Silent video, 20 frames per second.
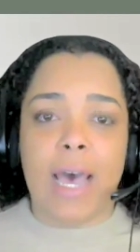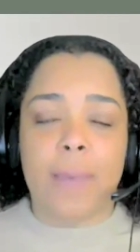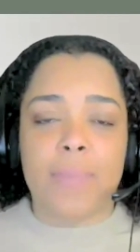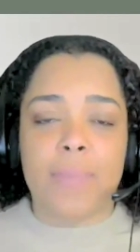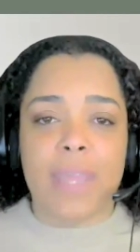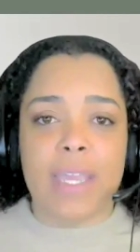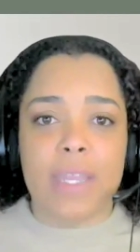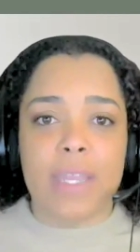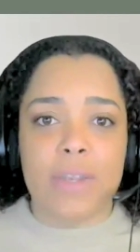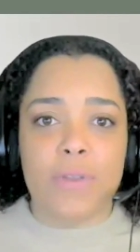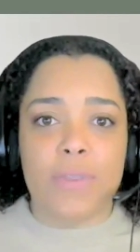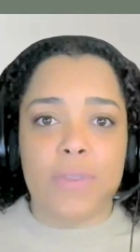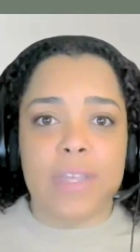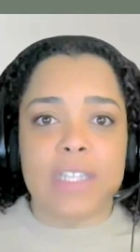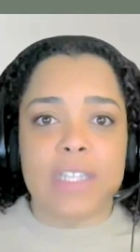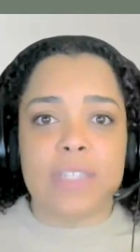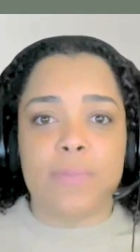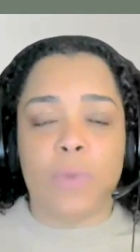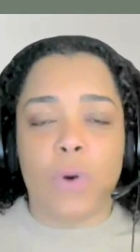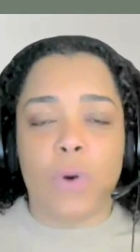they can do
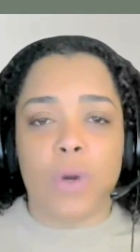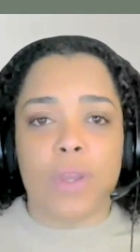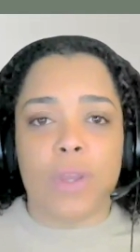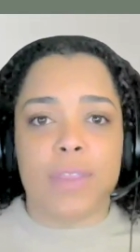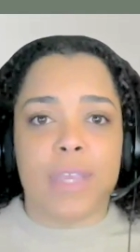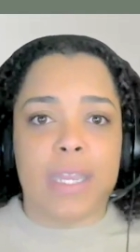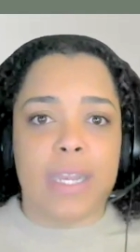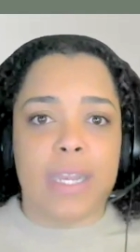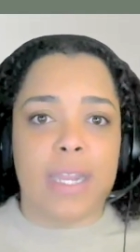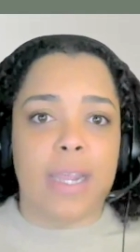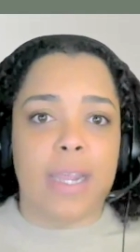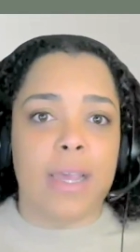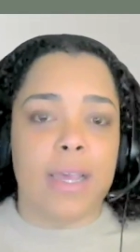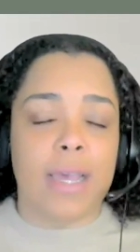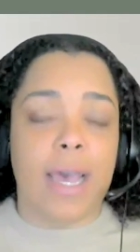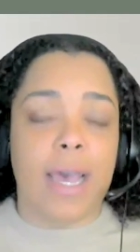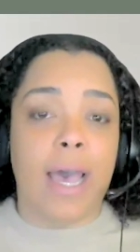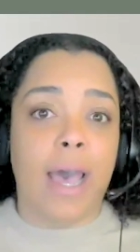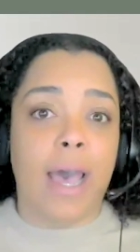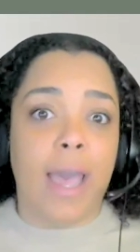this more than a
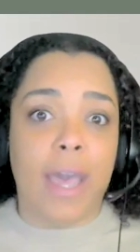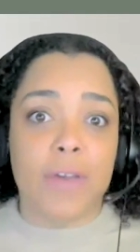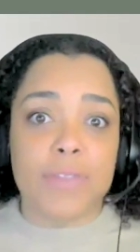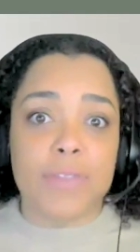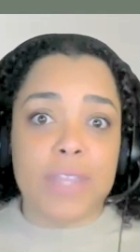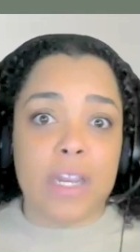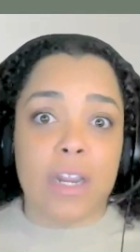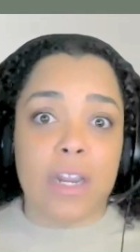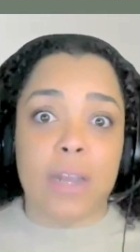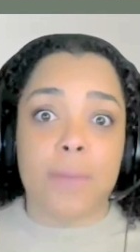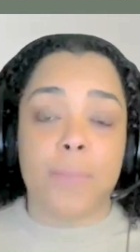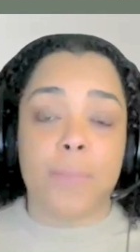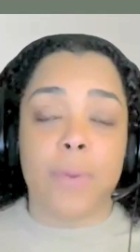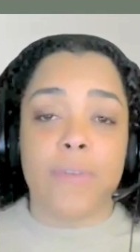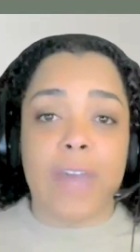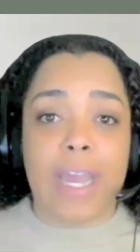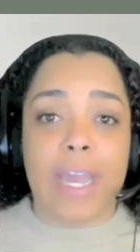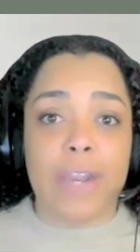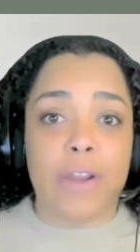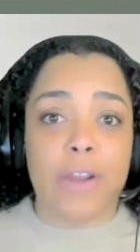healthcare
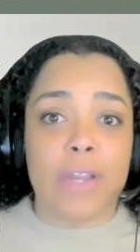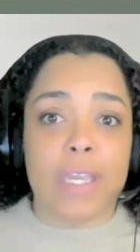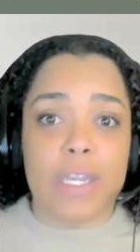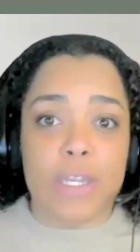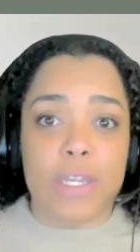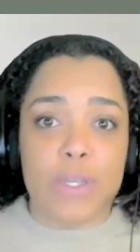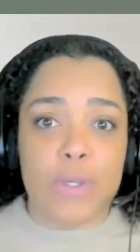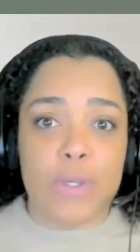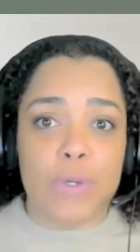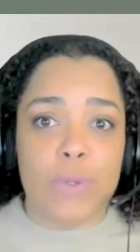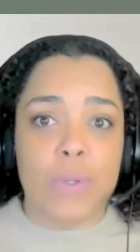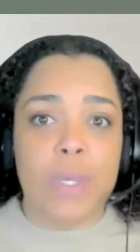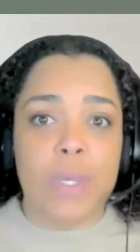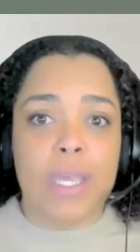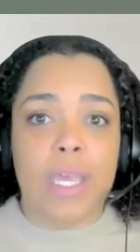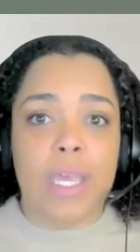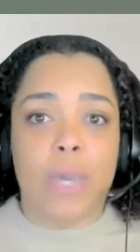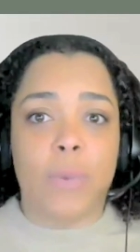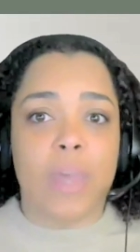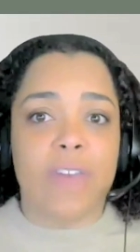provider can do,
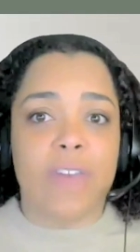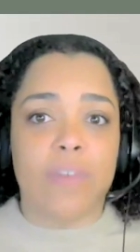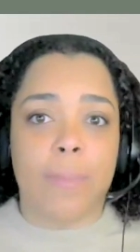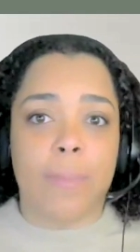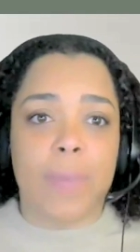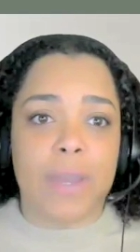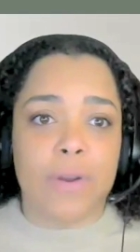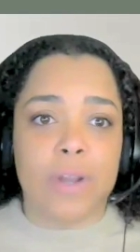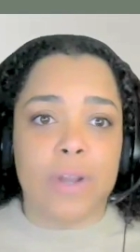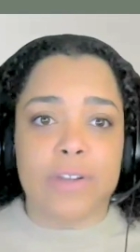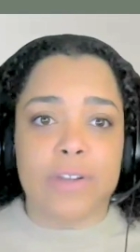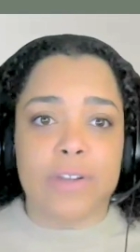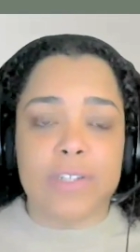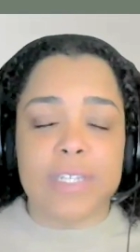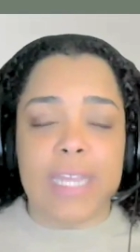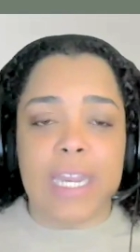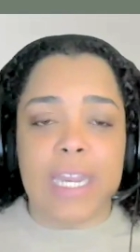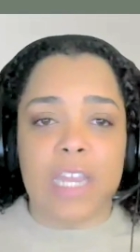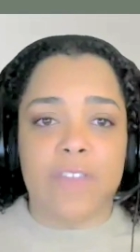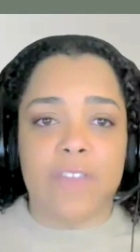and we have a better
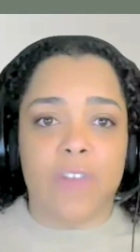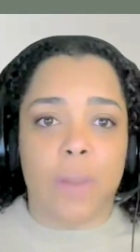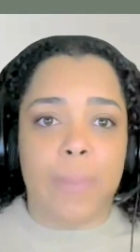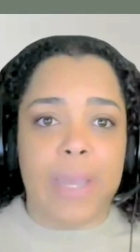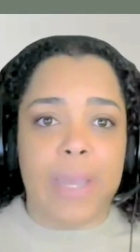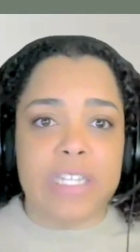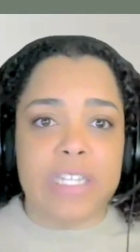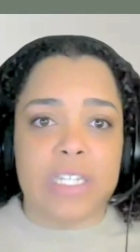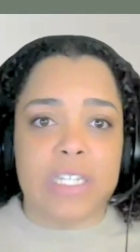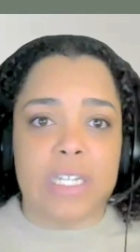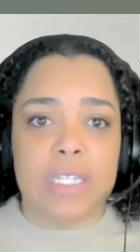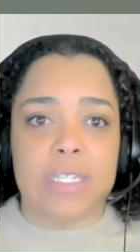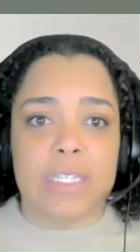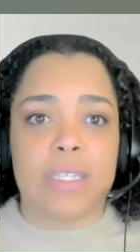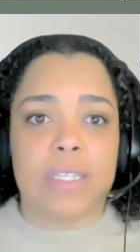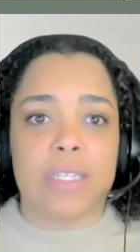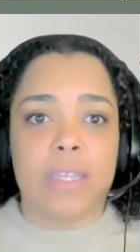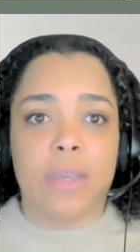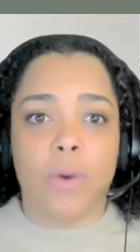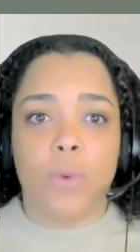understanding of our
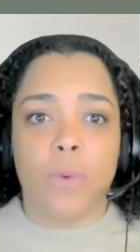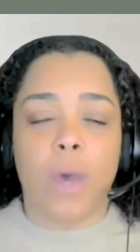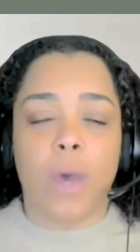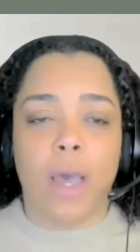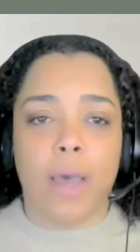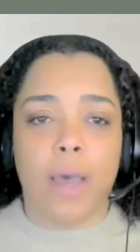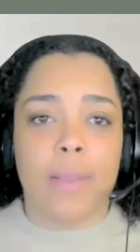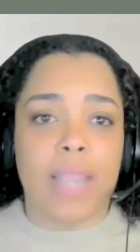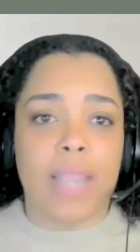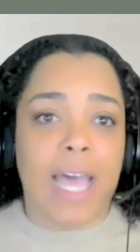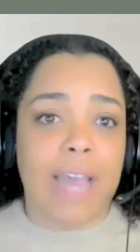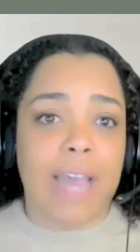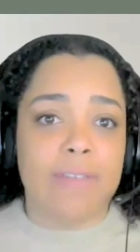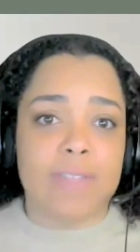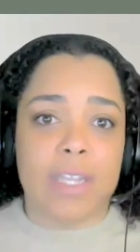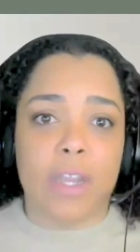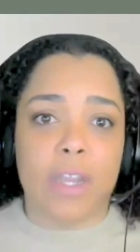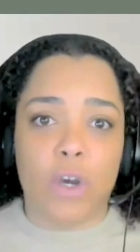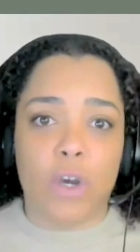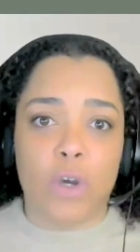patients' lives
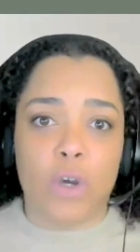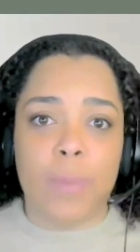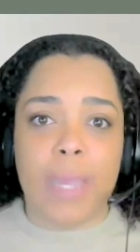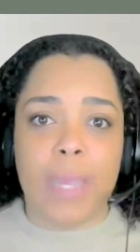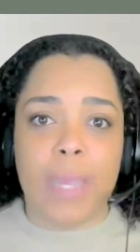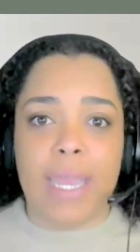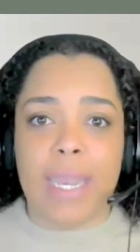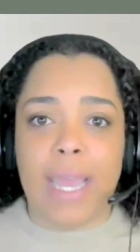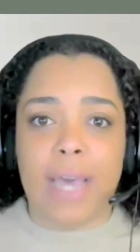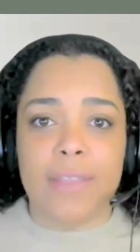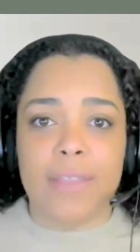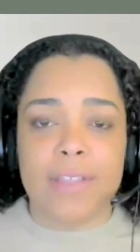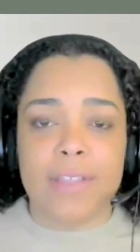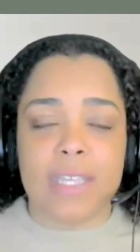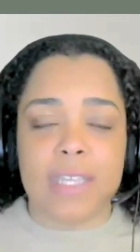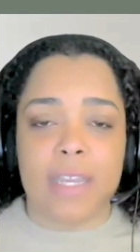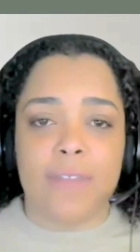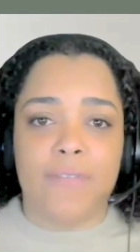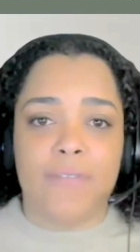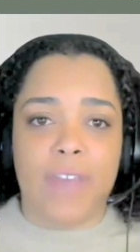at home and how this
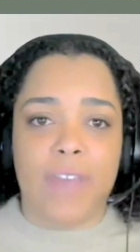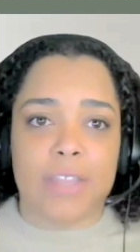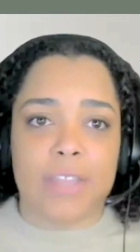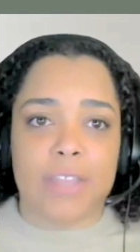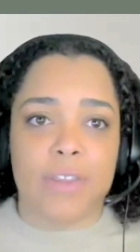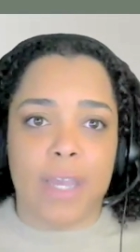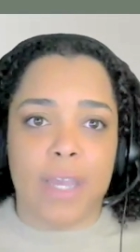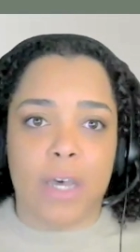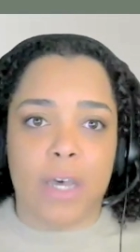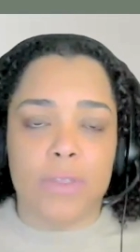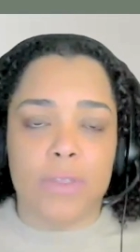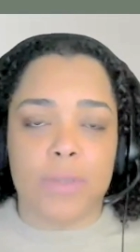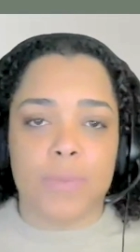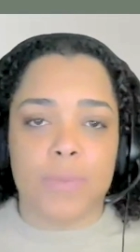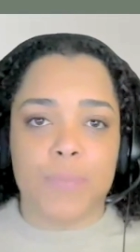can affect their health.